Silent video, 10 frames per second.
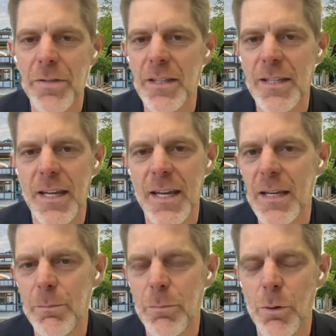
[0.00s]
throughout the
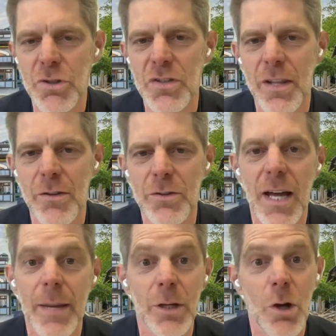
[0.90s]
day portions
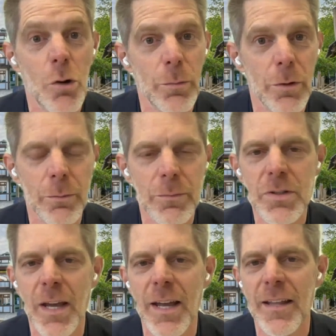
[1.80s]
of their time in
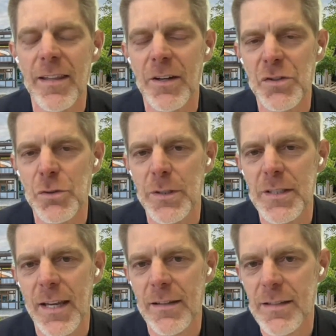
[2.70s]
homerooms. They
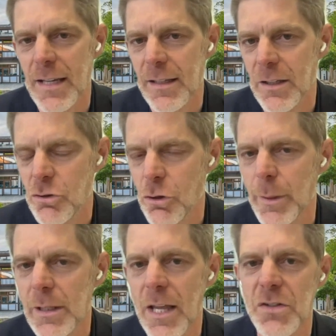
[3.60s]
also attend
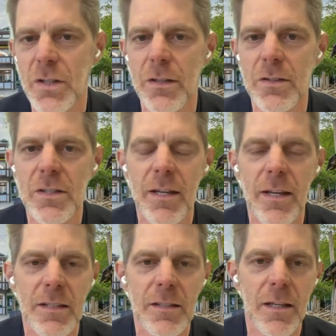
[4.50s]
daily German
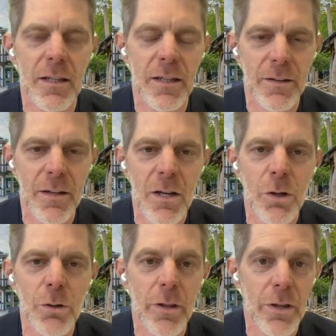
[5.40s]
lessons. They
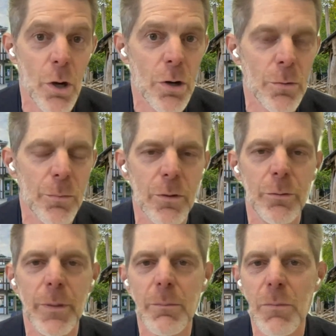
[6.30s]
go to the
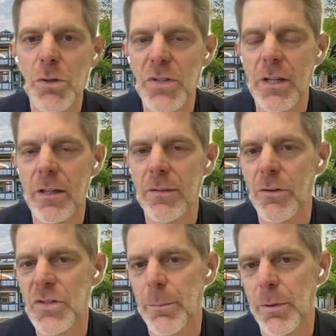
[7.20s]
art room and
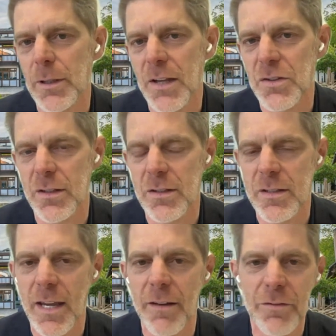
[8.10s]
music for separate
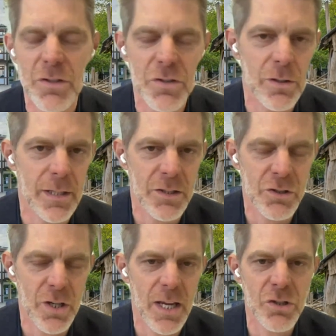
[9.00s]
lessons. They have
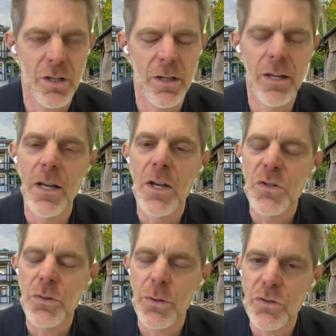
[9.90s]
physical education.
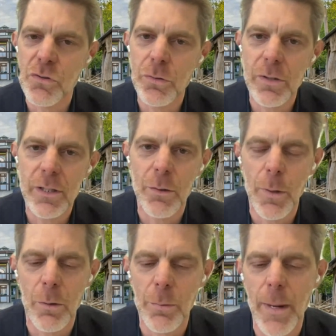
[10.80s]
So it's
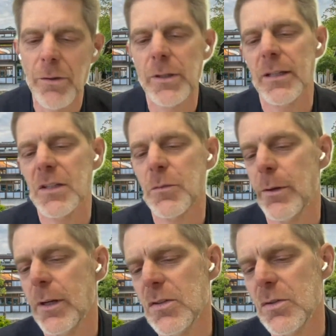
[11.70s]
truly a well-rounded
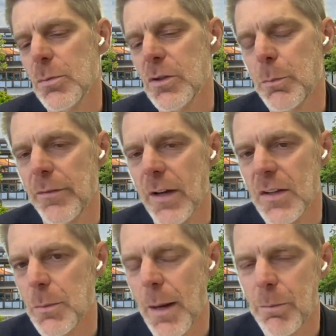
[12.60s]
experience, which
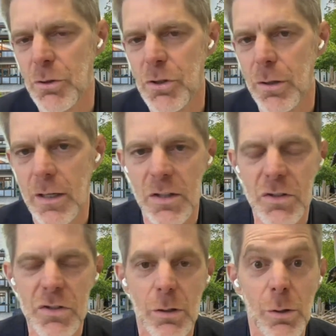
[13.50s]
provides some
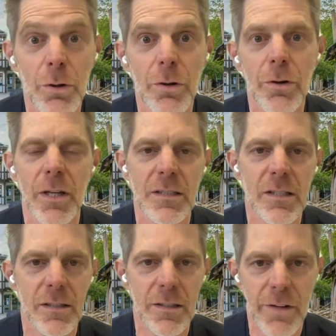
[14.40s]
opportunities to
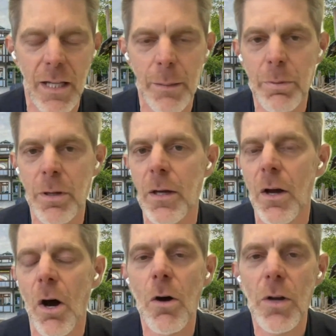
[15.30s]
learn and to develop
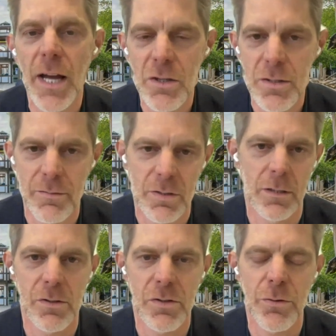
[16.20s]
all
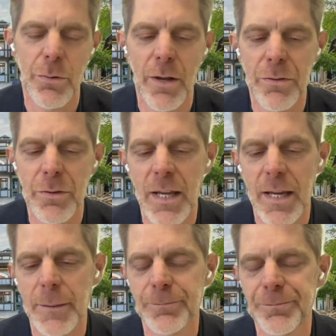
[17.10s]
kinds of skills throughout
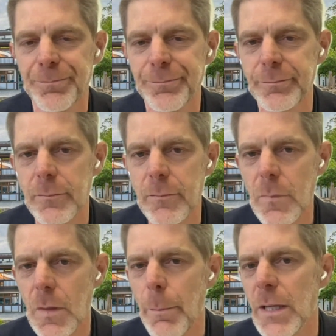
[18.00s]
their day.
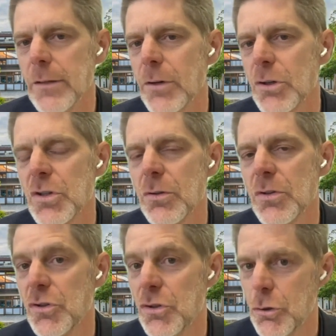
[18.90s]
Many of our
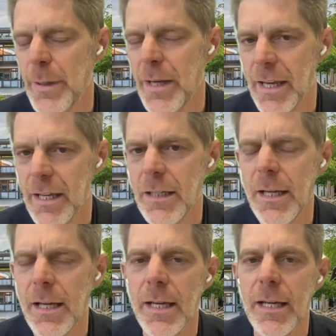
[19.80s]
students do
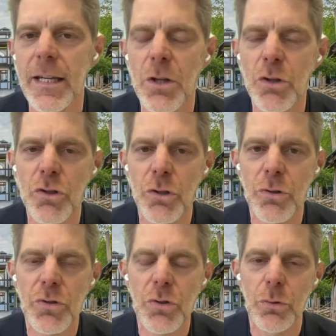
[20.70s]
begin in the
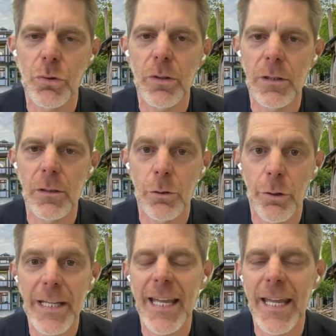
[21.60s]
junior school
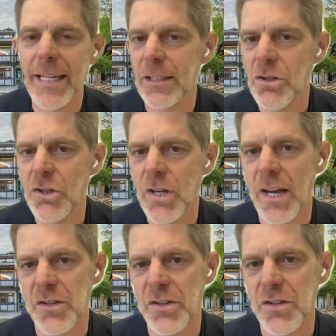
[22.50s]
learning
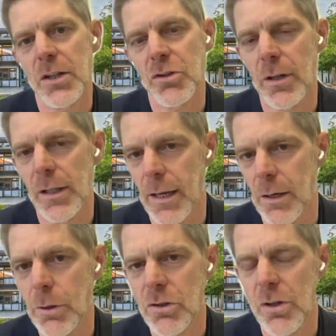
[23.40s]
English as an
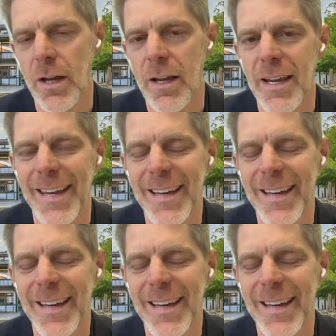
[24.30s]
additional language.